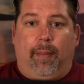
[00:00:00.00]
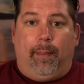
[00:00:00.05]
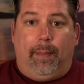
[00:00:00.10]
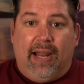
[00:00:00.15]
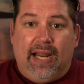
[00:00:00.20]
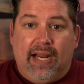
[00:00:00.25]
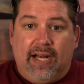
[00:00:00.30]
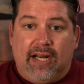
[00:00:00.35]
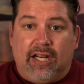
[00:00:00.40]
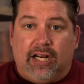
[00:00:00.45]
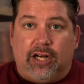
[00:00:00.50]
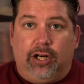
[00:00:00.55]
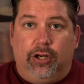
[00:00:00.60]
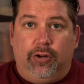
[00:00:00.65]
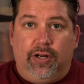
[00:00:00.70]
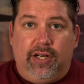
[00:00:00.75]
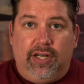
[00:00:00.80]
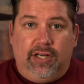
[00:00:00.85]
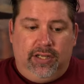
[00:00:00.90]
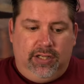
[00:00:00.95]
being
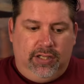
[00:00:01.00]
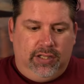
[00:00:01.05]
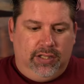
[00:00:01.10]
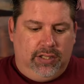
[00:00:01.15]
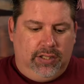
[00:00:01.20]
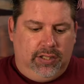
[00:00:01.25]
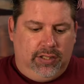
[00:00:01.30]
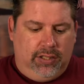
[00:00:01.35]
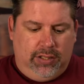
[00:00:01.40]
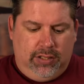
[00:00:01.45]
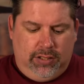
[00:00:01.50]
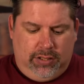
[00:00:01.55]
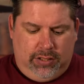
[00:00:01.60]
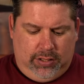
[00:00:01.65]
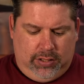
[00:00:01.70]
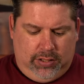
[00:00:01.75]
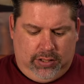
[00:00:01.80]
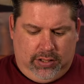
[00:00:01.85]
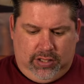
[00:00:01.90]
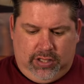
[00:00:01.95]
included
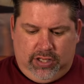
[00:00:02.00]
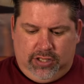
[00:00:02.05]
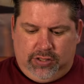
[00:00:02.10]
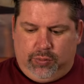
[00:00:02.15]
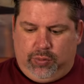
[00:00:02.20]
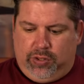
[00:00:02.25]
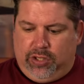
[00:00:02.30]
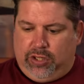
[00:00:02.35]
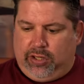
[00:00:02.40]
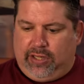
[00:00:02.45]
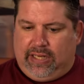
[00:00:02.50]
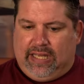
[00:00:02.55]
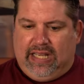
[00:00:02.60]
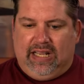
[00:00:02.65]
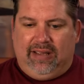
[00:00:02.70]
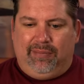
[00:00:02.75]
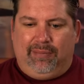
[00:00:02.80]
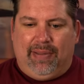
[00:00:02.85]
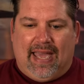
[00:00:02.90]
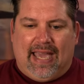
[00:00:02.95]
as we are
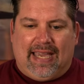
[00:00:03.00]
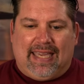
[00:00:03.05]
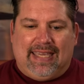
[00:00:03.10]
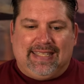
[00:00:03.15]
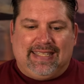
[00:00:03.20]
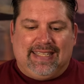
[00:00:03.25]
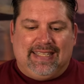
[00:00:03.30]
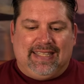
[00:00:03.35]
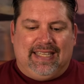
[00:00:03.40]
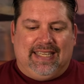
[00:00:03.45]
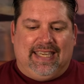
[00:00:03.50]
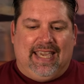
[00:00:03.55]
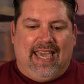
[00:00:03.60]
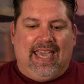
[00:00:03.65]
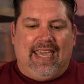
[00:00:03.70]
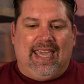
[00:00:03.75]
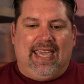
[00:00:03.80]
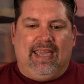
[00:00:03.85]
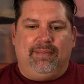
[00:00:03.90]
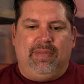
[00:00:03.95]
getting back into the
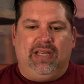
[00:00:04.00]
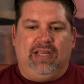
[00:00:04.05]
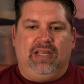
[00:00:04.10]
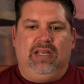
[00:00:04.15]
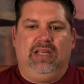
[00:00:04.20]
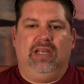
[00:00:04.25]
game.